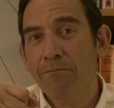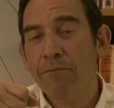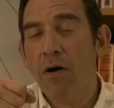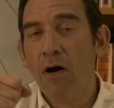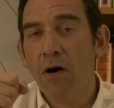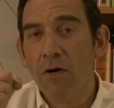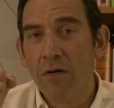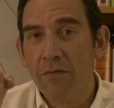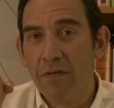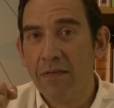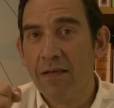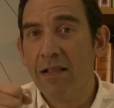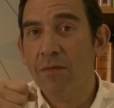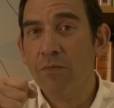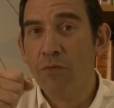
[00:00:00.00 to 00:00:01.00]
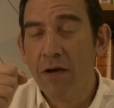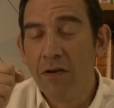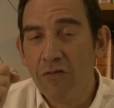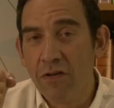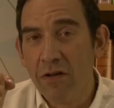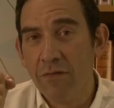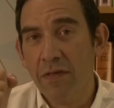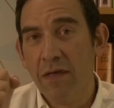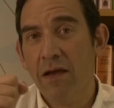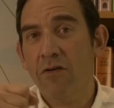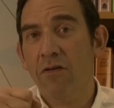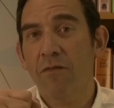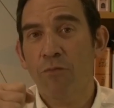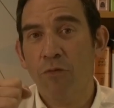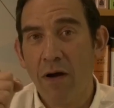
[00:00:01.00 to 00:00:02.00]
part of the celebration of the
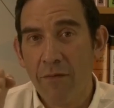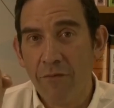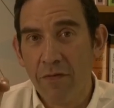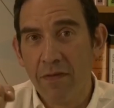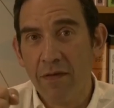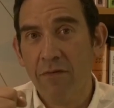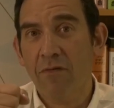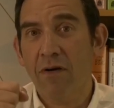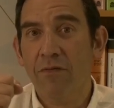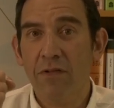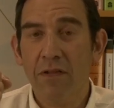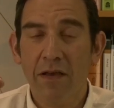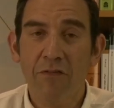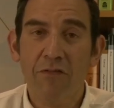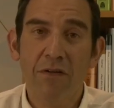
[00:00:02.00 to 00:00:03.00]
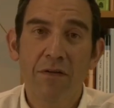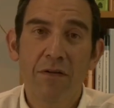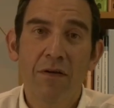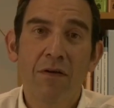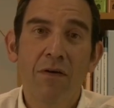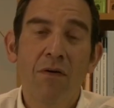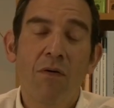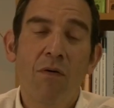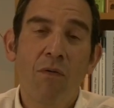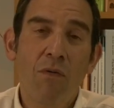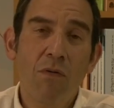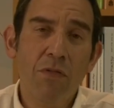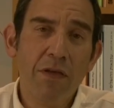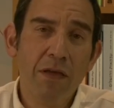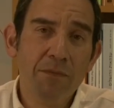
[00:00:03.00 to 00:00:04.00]
era of prophecy and revelation.
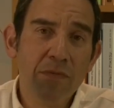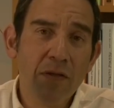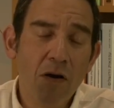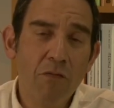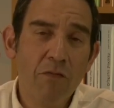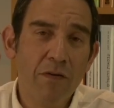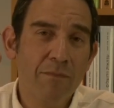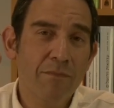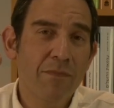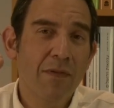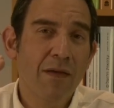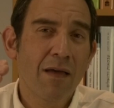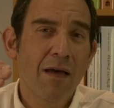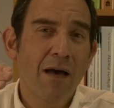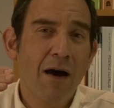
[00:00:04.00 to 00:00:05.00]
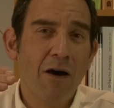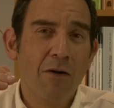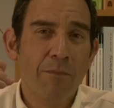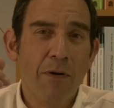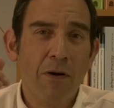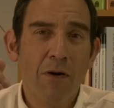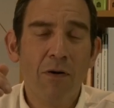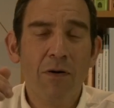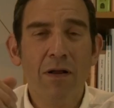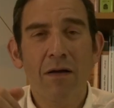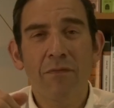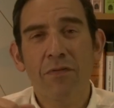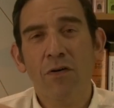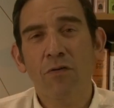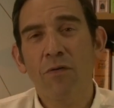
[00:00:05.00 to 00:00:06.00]
All the Yom Tovim are part
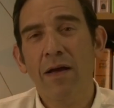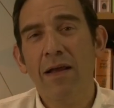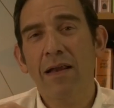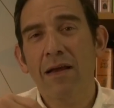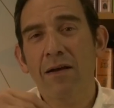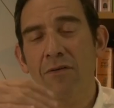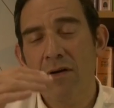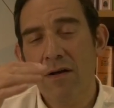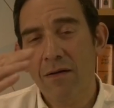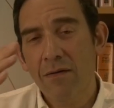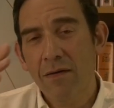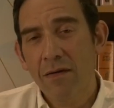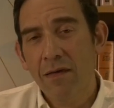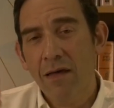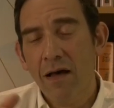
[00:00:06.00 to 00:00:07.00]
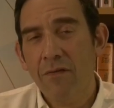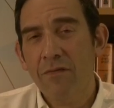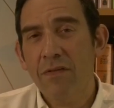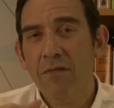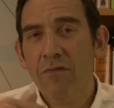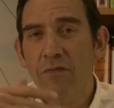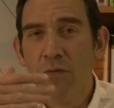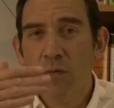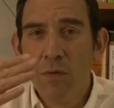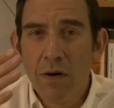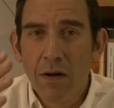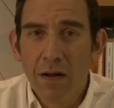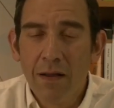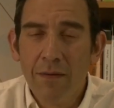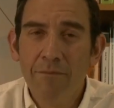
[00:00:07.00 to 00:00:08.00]
of the great era of
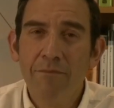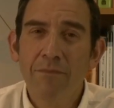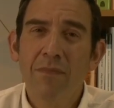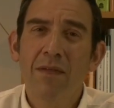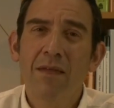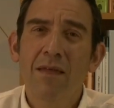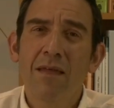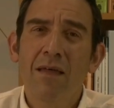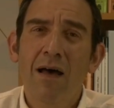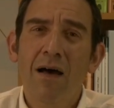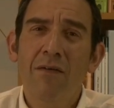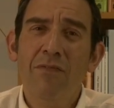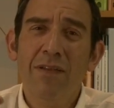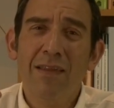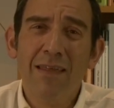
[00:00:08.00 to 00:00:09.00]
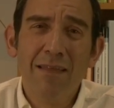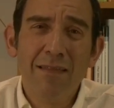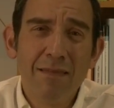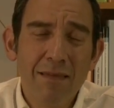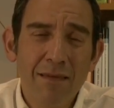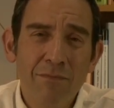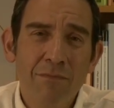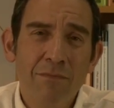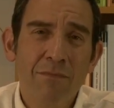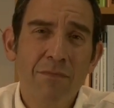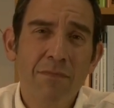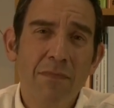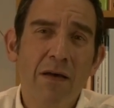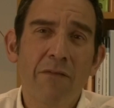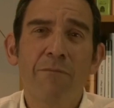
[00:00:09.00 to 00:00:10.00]
Nevuah, of Nisim,
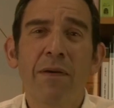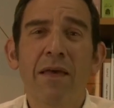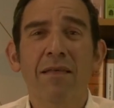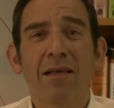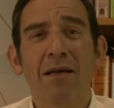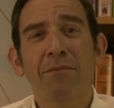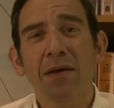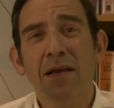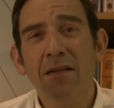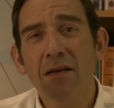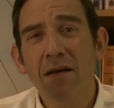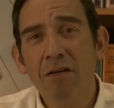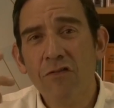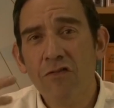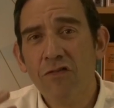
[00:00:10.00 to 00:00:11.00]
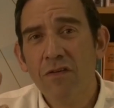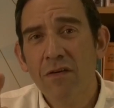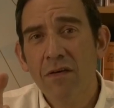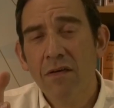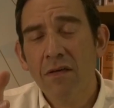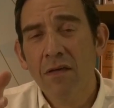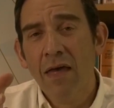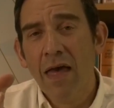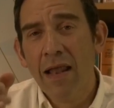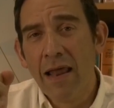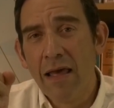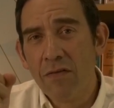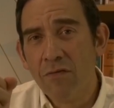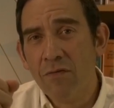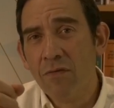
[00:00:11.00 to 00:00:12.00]
of Beis HaMikdash, and
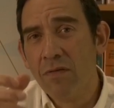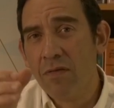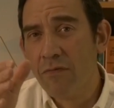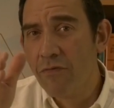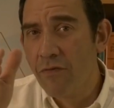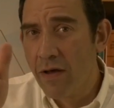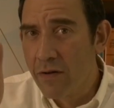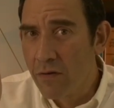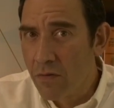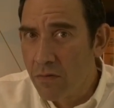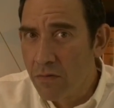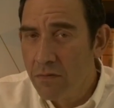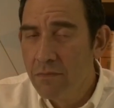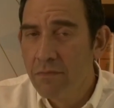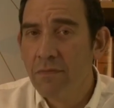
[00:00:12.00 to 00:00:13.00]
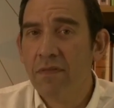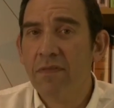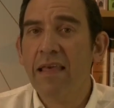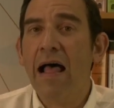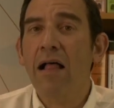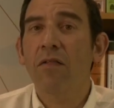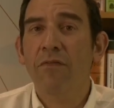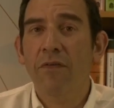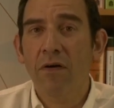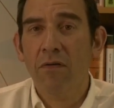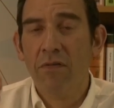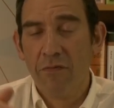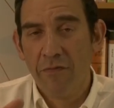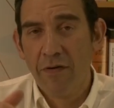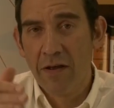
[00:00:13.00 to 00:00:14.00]
Esther is the final salvo,
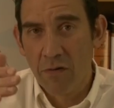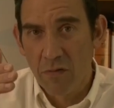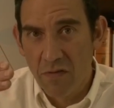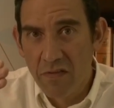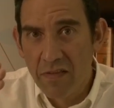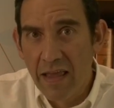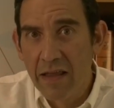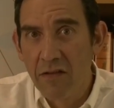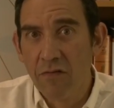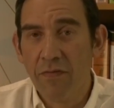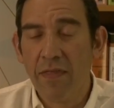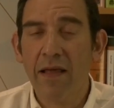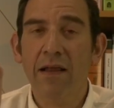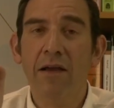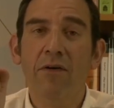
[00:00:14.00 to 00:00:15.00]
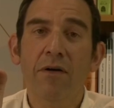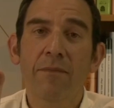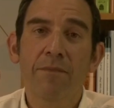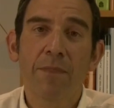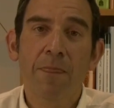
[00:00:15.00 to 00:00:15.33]
the final stage of that era.